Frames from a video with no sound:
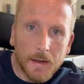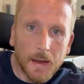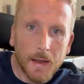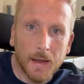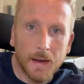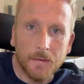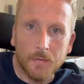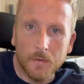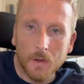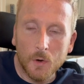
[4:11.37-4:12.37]
and the
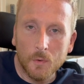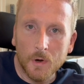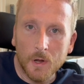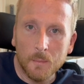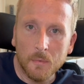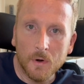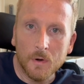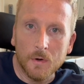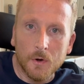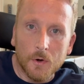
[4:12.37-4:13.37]
lower
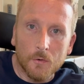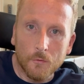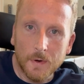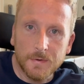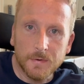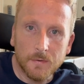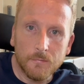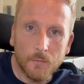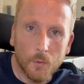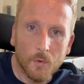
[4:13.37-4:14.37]
number reaching
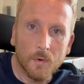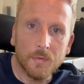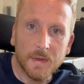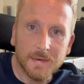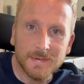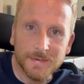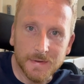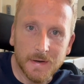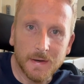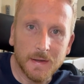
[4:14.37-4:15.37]
for the
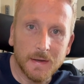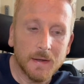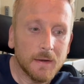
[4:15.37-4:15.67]
acidity.